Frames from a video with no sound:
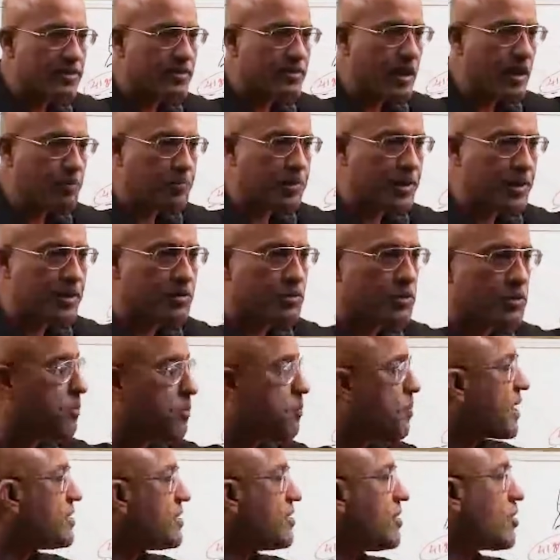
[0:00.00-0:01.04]
receptors which are
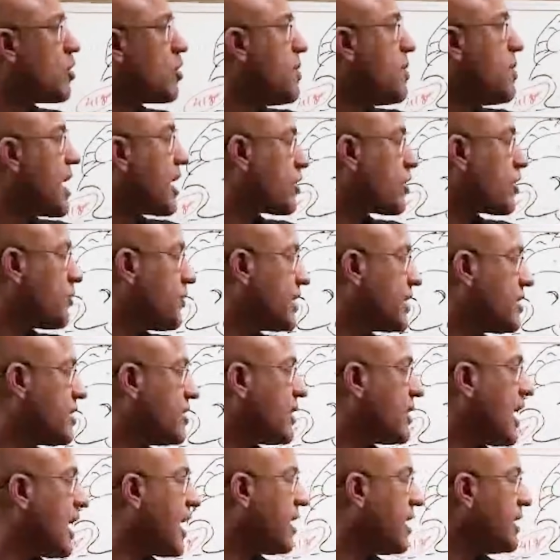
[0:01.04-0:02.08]
present on
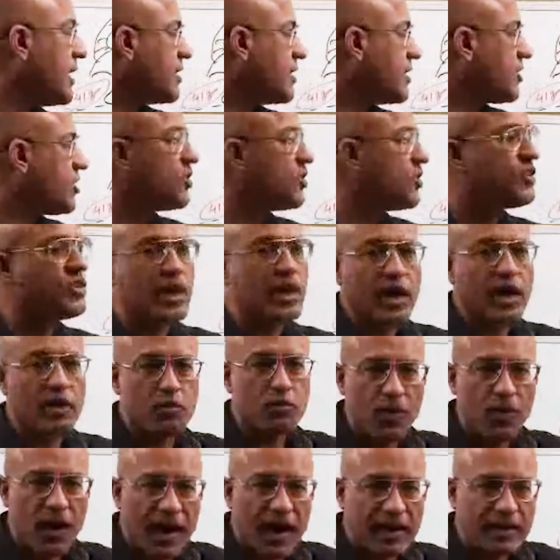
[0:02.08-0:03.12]
macrophages are
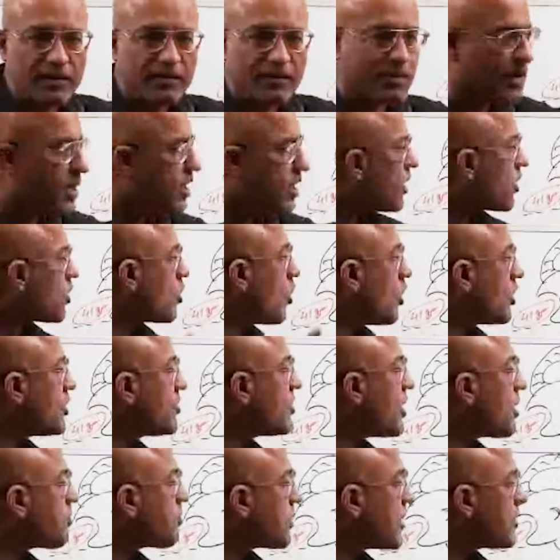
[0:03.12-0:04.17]
CCR5.
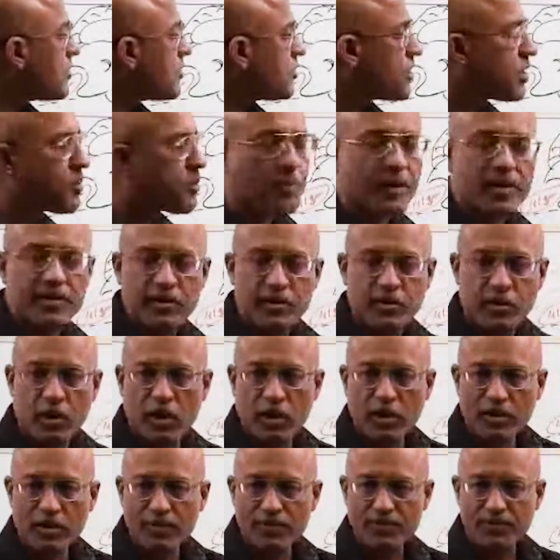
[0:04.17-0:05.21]
Co-receptors which are present
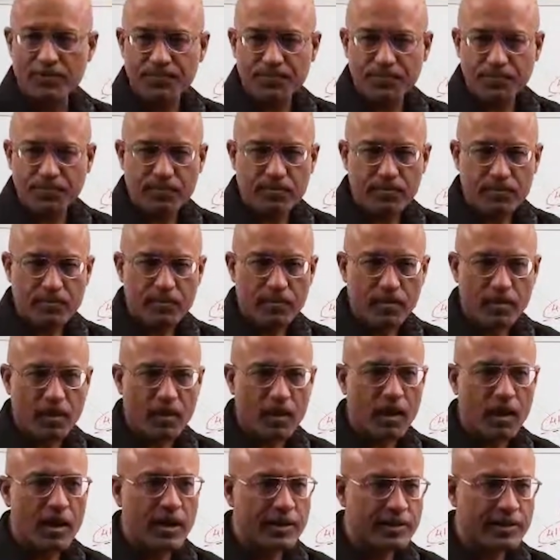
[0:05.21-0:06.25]
on
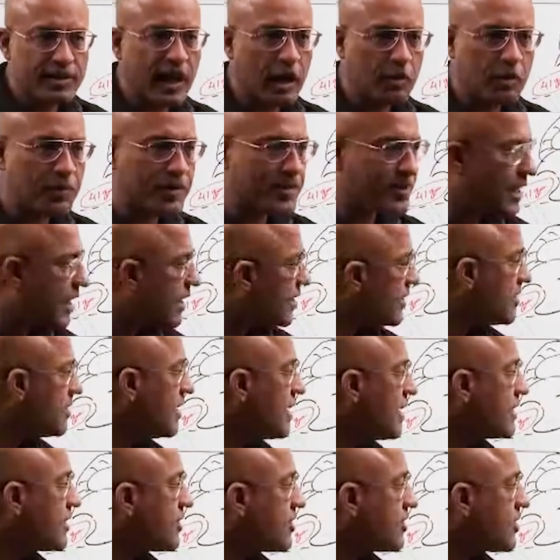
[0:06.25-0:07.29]
the helper cell is
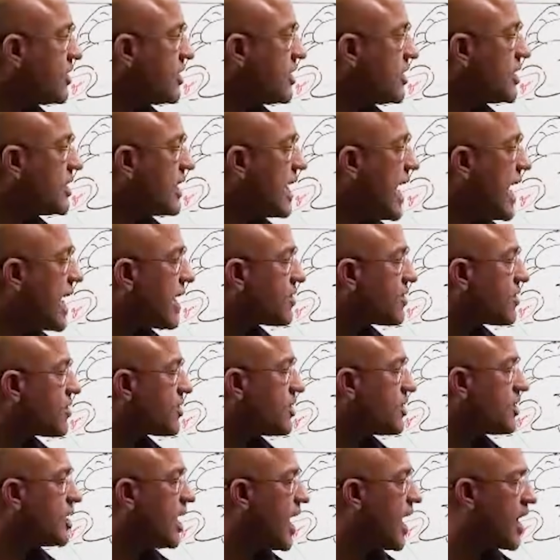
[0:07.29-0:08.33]

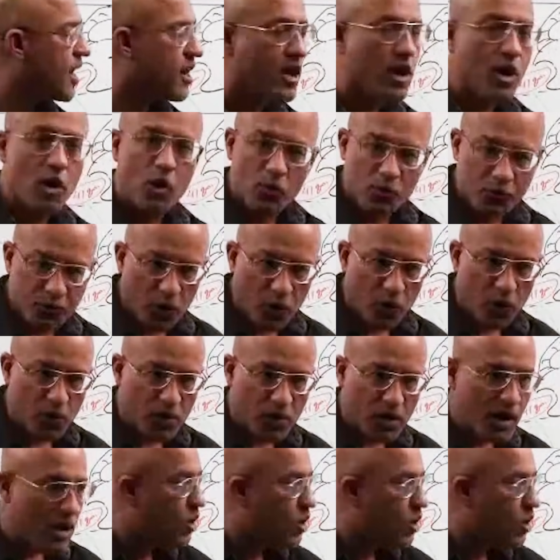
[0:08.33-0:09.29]
CXCR4.